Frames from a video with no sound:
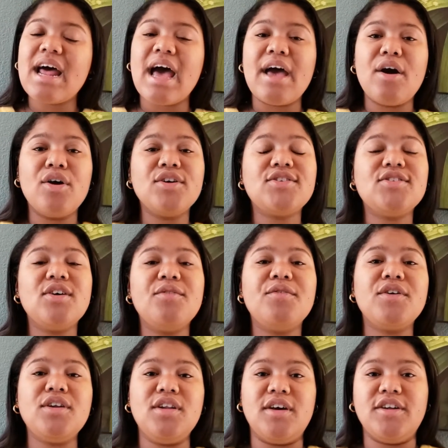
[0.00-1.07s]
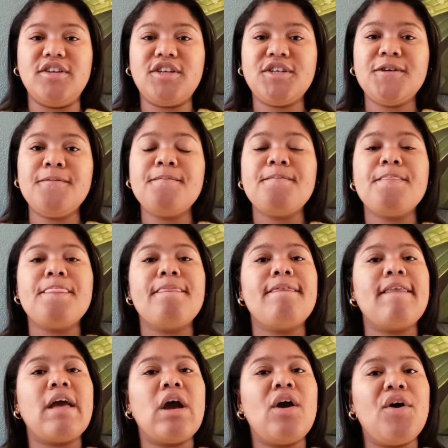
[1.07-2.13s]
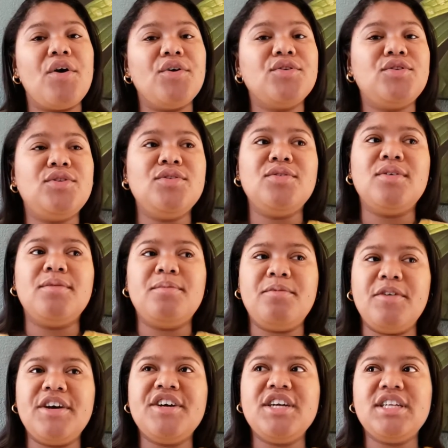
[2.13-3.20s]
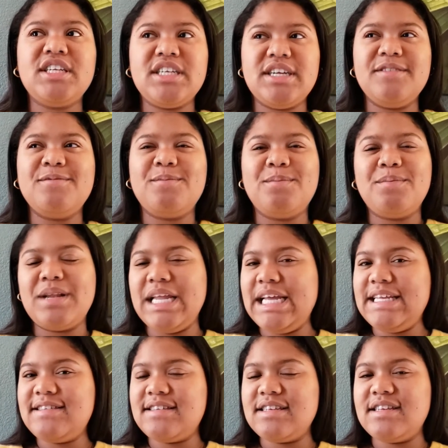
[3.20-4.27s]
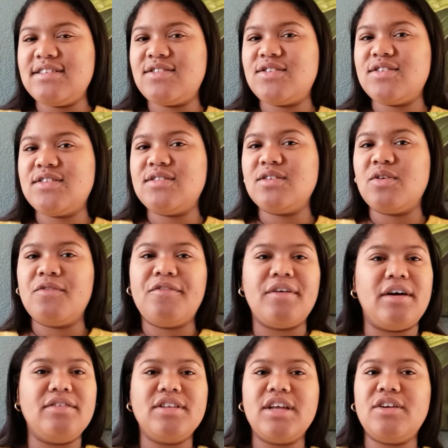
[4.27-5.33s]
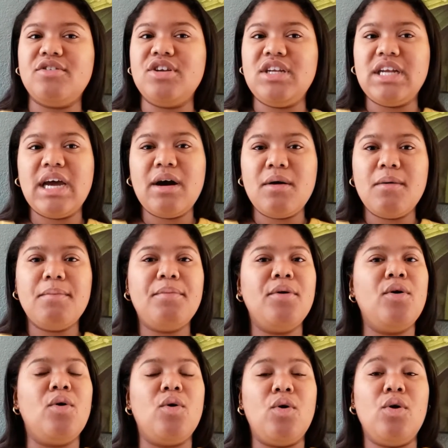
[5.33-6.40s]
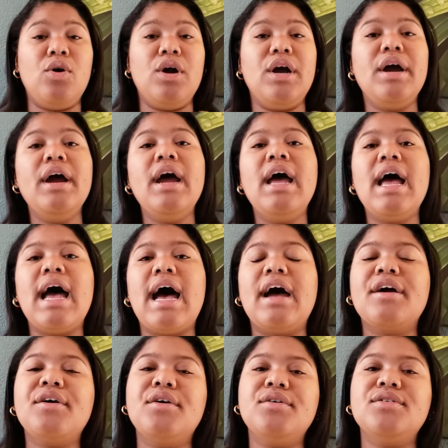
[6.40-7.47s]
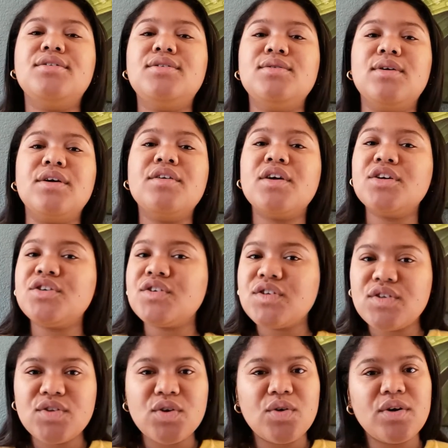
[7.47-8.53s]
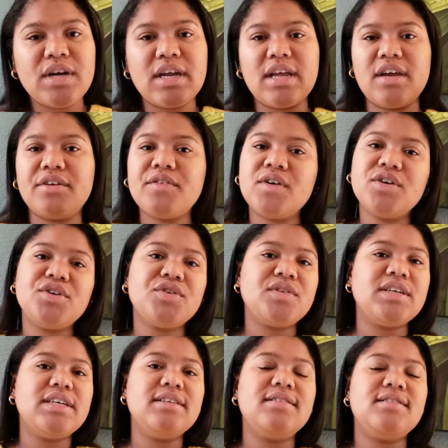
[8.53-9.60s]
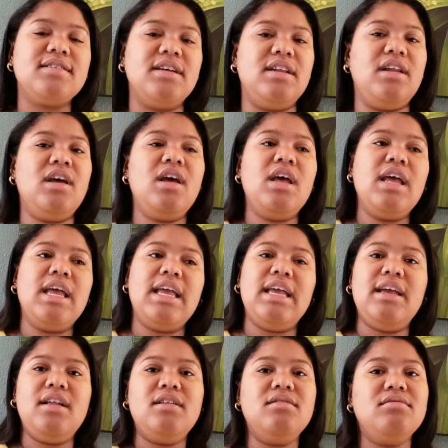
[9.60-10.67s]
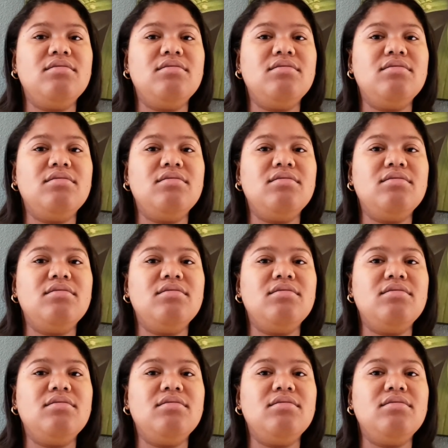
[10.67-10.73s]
I also, for lunch, go to a very cheap places found it on Yelp, or I go to a grocery store and get groceries and eat